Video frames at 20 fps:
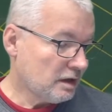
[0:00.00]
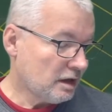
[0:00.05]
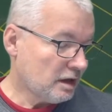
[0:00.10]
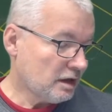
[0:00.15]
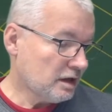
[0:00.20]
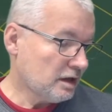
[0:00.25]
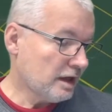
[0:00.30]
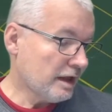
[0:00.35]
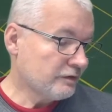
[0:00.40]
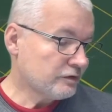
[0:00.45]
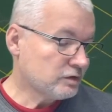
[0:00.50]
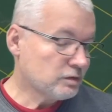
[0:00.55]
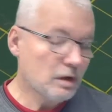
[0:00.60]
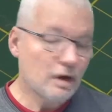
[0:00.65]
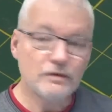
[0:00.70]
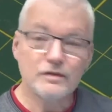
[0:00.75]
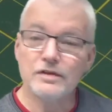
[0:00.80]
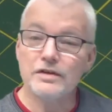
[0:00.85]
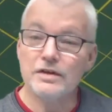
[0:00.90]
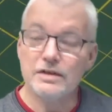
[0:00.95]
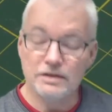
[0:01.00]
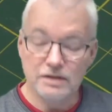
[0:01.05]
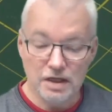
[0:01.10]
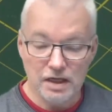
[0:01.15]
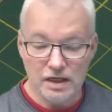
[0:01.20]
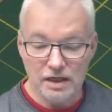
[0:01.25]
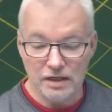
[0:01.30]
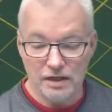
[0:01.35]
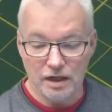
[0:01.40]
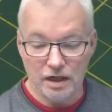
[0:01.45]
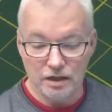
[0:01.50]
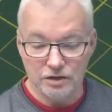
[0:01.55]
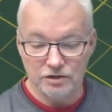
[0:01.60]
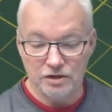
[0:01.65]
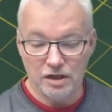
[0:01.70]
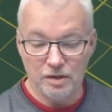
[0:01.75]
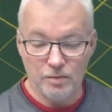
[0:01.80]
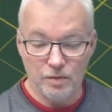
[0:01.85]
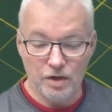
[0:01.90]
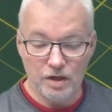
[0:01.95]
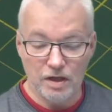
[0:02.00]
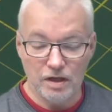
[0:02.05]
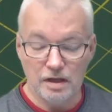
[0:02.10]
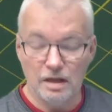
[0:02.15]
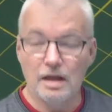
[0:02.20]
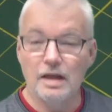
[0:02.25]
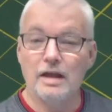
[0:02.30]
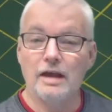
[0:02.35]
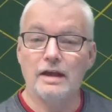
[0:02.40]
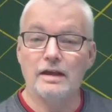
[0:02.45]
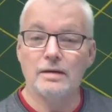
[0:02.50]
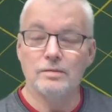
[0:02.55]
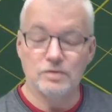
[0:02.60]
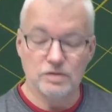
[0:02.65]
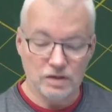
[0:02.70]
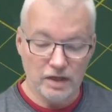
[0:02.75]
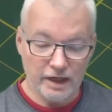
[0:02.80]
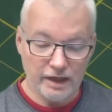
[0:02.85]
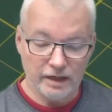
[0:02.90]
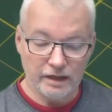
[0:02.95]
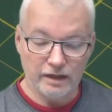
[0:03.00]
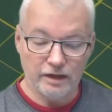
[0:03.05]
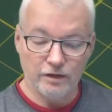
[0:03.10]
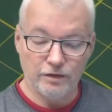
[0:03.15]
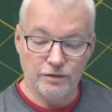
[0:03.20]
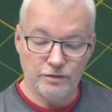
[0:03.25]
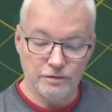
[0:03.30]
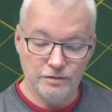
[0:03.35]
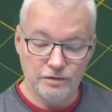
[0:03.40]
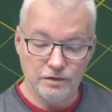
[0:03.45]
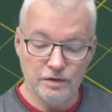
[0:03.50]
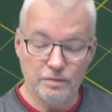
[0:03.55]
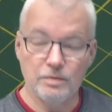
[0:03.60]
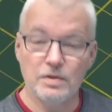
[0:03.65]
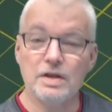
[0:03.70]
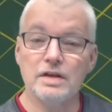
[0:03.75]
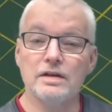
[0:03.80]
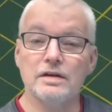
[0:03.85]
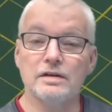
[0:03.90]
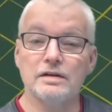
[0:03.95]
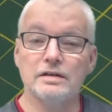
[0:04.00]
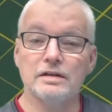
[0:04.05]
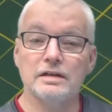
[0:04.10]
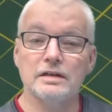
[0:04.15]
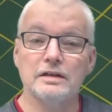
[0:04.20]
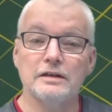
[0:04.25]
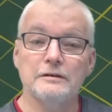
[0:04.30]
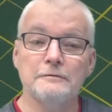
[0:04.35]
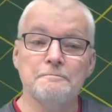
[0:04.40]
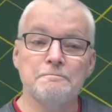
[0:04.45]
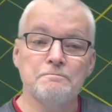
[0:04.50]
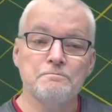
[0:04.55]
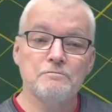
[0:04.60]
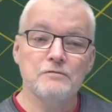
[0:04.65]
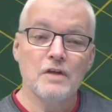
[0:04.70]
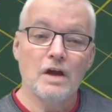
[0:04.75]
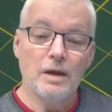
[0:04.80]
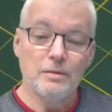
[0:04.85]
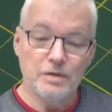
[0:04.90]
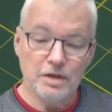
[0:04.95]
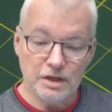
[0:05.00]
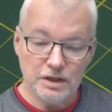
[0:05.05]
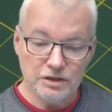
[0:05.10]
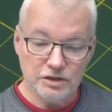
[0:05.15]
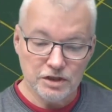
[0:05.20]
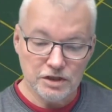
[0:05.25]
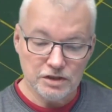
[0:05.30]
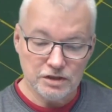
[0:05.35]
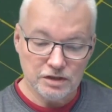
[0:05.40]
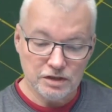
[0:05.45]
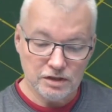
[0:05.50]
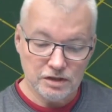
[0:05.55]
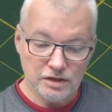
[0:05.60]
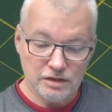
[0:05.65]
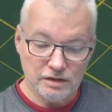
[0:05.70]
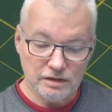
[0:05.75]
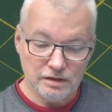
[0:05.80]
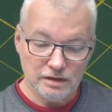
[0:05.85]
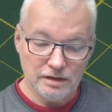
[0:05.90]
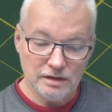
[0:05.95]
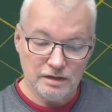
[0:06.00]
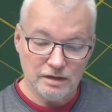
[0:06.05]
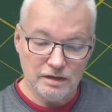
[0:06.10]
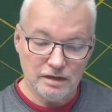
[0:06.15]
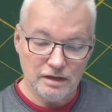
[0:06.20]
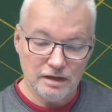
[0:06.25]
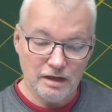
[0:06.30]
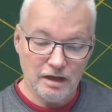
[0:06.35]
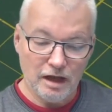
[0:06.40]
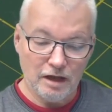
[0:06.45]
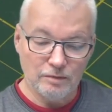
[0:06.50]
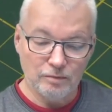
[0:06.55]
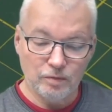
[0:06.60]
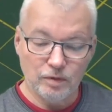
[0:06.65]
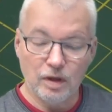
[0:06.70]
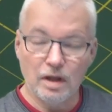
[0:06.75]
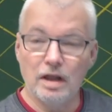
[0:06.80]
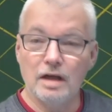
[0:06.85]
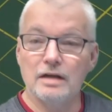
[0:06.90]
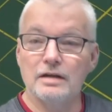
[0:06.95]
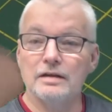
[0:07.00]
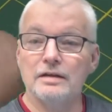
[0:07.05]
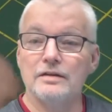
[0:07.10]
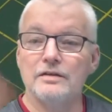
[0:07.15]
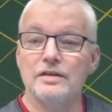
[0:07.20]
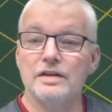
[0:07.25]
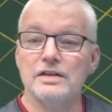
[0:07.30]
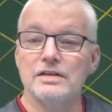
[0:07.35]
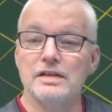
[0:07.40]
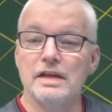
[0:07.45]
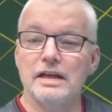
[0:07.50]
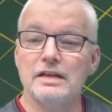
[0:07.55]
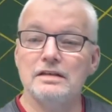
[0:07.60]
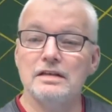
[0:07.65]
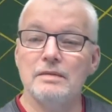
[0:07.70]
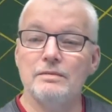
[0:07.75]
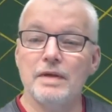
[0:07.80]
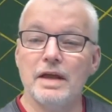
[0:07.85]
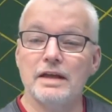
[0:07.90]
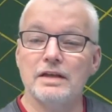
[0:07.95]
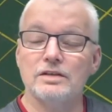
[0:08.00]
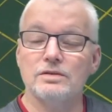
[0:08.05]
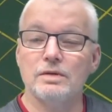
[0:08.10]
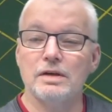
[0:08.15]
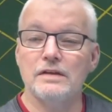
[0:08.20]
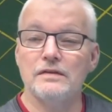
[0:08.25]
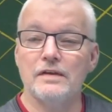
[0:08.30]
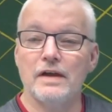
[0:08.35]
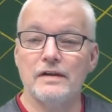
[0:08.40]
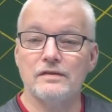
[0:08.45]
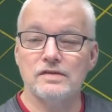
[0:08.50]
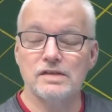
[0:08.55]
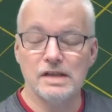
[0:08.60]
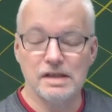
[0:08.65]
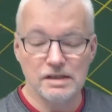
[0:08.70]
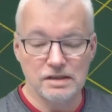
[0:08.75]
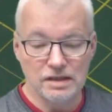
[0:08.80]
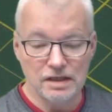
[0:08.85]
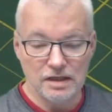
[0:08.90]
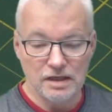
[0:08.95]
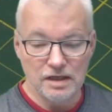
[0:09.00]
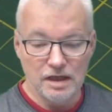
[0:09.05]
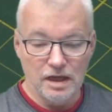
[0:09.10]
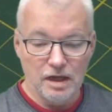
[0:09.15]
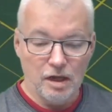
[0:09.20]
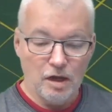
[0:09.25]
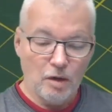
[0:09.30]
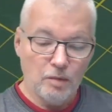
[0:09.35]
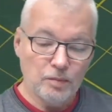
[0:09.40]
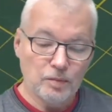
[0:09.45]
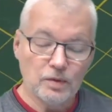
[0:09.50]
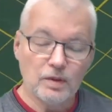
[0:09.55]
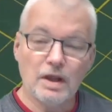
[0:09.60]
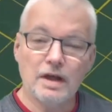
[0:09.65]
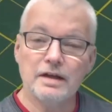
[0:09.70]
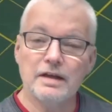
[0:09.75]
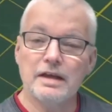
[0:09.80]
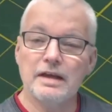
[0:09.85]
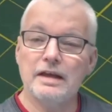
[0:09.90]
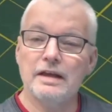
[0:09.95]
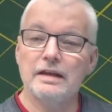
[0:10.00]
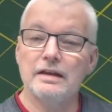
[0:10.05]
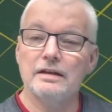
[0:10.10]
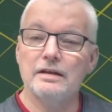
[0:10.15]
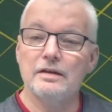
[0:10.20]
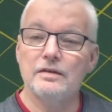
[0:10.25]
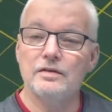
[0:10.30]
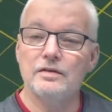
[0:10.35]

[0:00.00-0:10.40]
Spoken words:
11, 12 and 13 RGB, and I'm cycling through them here. I'm going to just unplug this ATMEGA2560, plug in